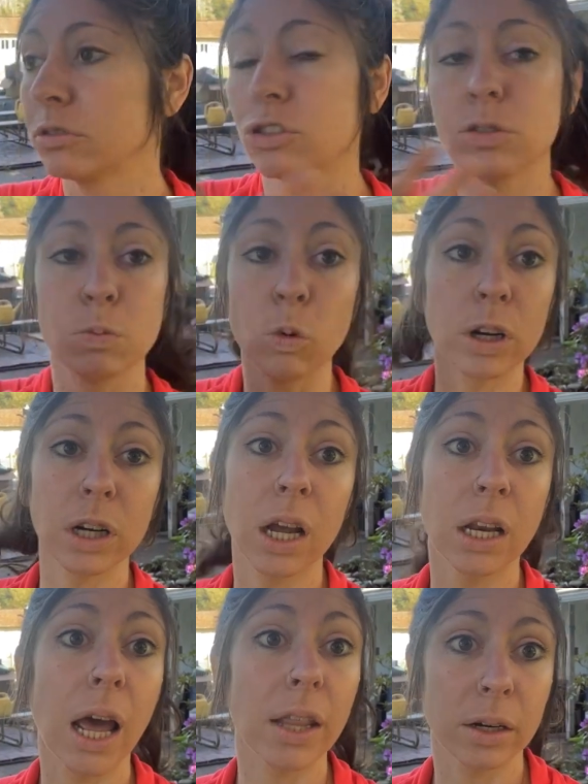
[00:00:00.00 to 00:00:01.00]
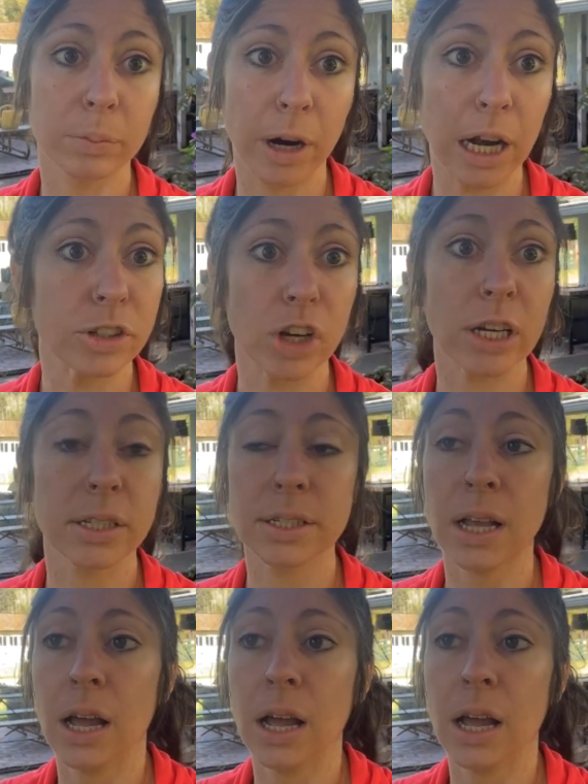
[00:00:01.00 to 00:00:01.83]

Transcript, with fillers: just work on other projects.